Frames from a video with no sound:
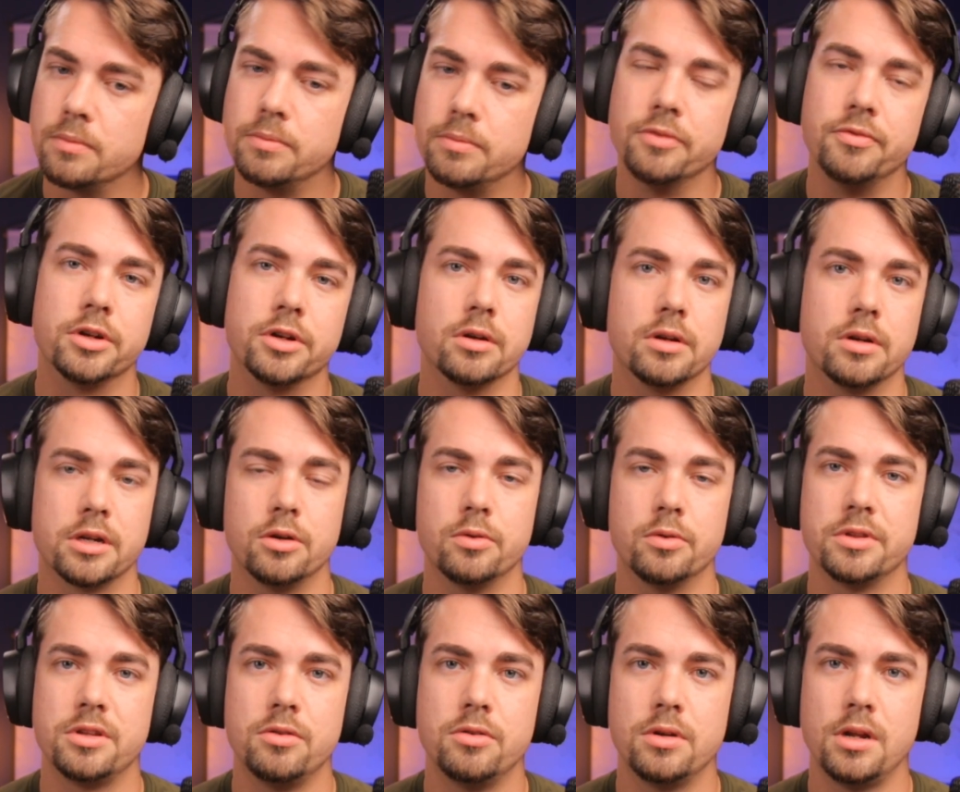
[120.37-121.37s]
if you're going to go
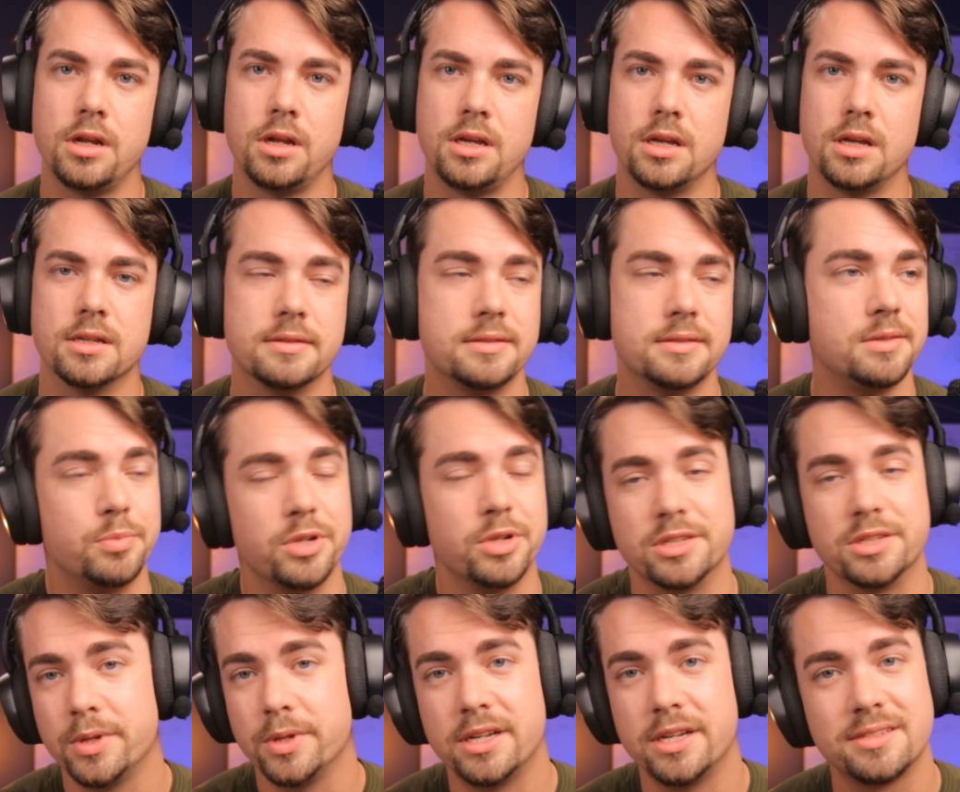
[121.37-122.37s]
with Unity and C++
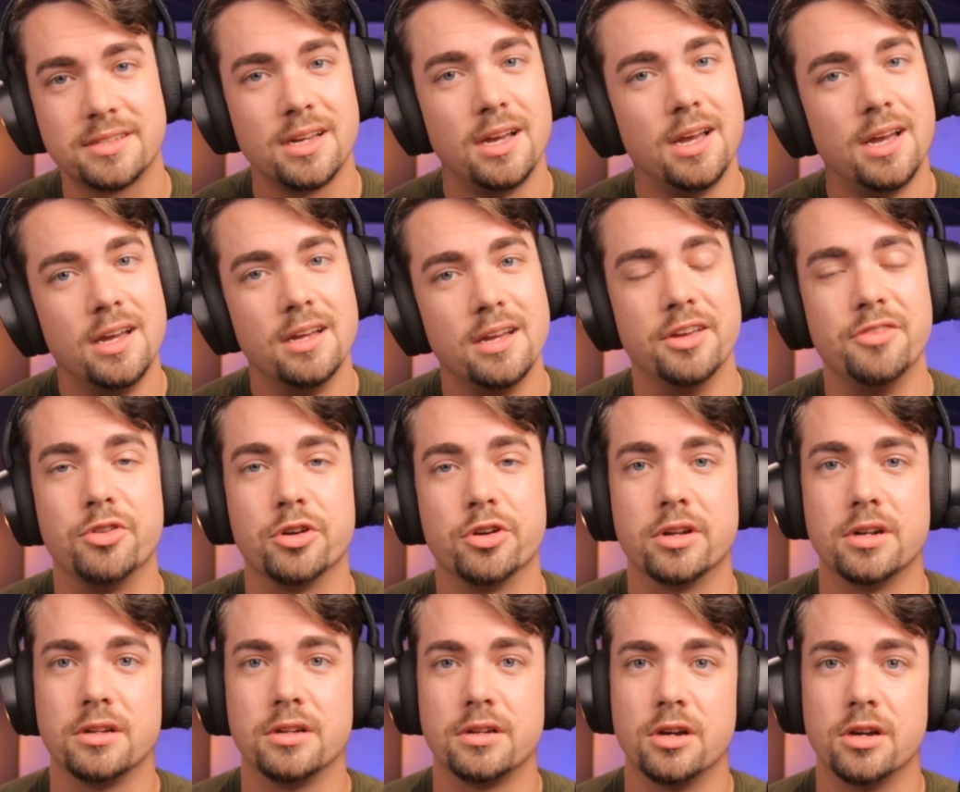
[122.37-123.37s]
if you're going
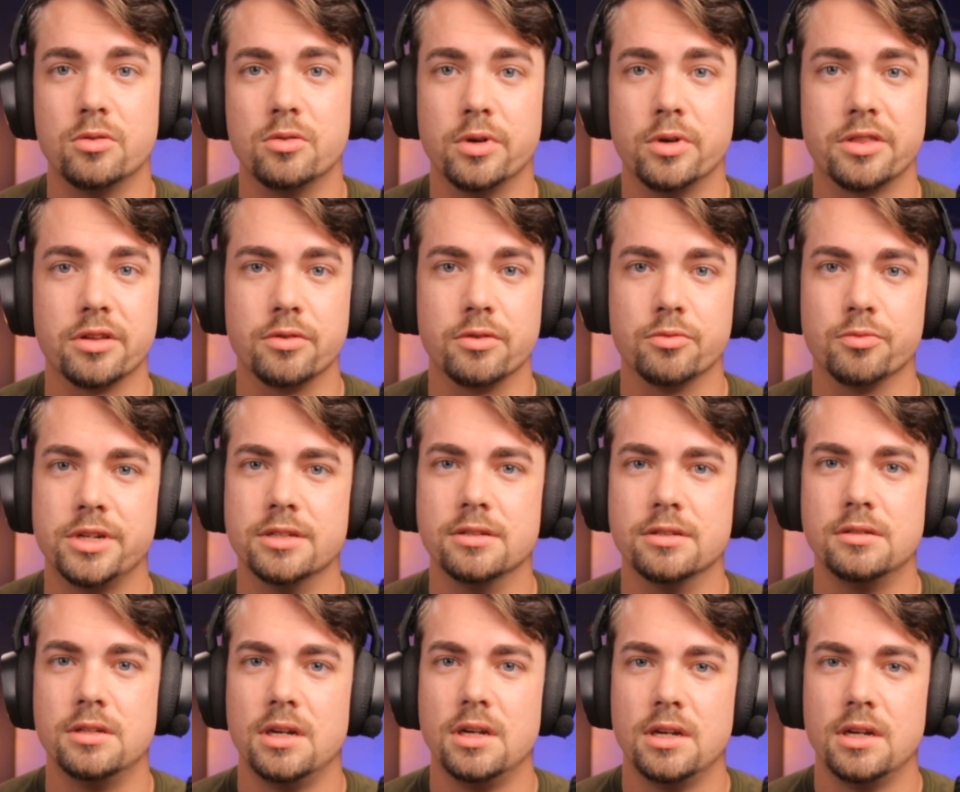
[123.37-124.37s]
to go with Unreal.